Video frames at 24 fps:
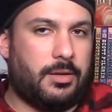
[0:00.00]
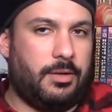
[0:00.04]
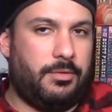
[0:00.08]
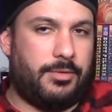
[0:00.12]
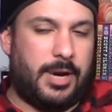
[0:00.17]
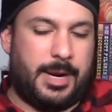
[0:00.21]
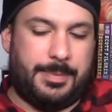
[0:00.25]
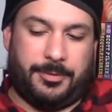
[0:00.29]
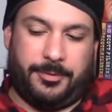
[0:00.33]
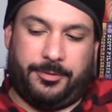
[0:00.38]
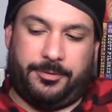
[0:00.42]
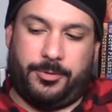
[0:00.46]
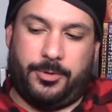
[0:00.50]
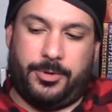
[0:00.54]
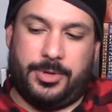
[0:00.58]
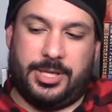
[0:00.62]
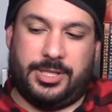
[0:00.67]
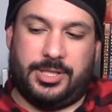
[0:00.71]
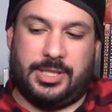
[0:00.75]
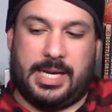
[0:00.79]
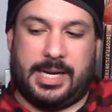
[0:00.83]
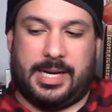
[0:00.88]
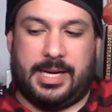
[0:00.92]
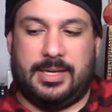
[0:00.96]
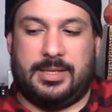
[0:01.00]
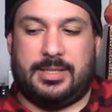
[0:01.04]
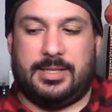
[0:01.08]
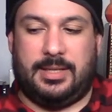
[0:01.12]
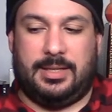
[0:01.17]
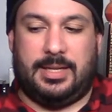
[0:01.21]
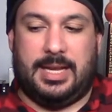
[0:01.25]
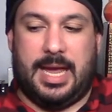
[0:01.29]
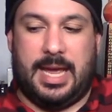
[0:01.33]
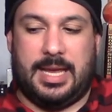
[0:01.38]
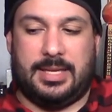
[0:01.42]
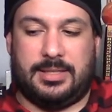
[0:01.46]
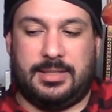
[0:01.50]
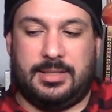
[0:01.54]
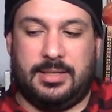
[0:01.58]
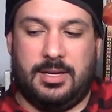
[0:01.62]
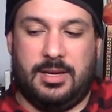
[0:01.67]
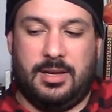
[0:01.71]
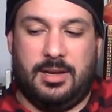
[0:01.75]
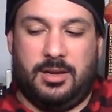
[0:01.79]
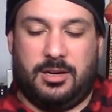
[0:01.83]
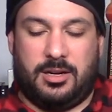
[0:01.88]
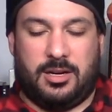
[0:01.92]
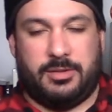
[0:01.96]
right before the second to last
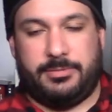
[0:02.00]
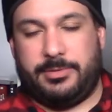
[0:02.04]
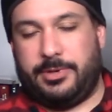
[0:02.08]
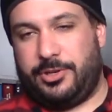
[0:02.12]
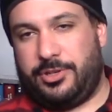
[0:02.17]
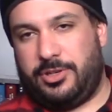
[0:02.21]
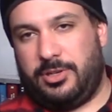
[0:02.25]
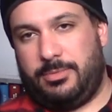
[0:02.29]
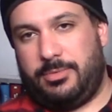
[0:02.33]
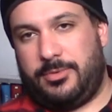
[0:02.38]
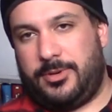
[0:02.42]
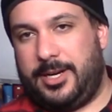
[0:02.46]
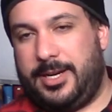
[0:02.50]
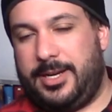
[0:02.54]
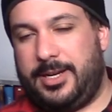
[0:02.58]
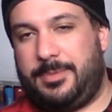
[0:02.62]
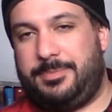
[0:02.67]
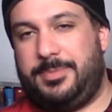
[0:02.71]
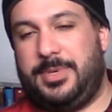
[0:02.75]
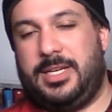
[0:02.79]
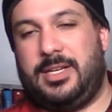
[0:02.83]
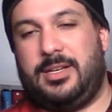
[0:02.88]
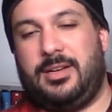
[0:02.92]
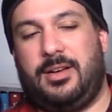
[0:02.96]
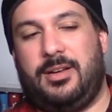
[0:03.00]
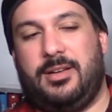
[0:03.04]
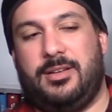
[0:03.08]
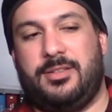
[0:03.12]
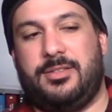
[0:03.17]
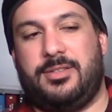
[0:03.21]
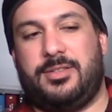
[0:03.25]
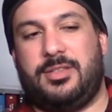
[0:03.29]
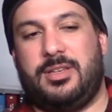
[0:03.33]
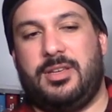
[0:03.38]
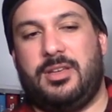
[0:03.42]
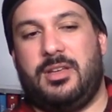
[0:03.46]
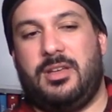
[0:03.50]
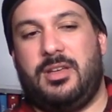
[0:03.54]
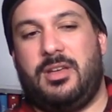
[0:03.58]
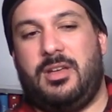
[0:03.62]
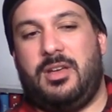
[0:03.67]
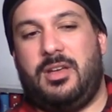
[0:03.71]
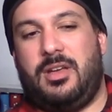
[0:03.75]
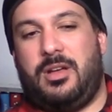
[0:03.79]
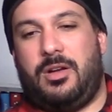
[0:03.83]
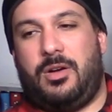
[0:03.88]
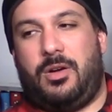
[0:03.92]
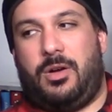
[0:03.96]
commercial break, because
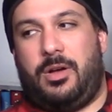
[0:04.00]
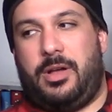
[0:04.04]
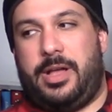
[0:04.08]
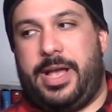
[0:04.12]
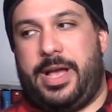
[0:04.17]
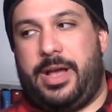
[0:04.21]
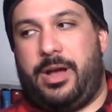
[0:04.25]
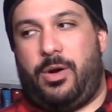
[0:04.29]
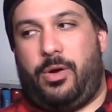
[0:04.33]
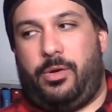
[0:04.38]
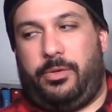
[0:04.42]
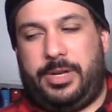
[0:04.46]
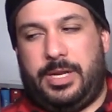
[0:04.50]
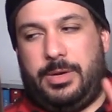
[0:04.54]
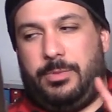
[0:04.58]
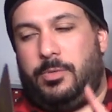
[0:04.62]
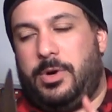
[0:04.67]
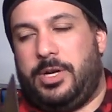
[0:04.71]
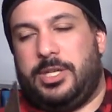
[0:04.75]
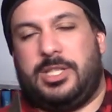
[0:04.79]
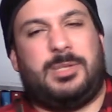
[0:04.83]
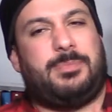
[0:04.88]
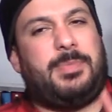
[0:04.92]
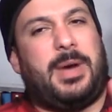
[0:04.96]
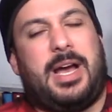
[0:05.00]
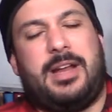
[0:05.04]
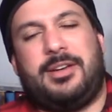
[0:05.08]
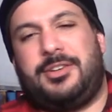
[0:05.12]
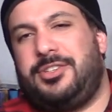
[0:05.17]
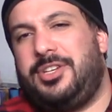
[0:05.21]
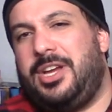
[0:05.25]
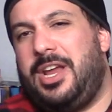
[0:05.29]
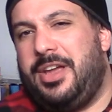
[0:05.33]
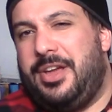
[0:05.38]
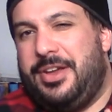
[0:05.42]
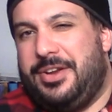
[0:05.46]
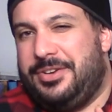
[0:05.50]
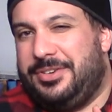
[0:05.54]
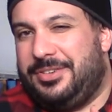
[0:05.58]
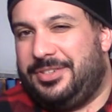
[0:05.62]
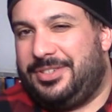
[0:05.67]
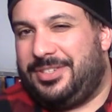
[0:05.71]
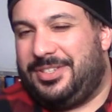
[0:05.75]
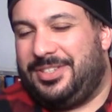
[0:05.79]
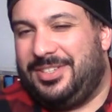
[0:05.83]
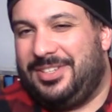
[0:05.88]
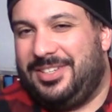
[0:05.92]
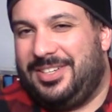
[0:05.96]
only one spot
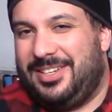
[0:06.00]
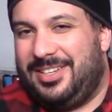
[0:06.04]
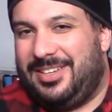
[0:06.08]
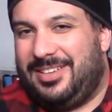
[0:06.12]
changed.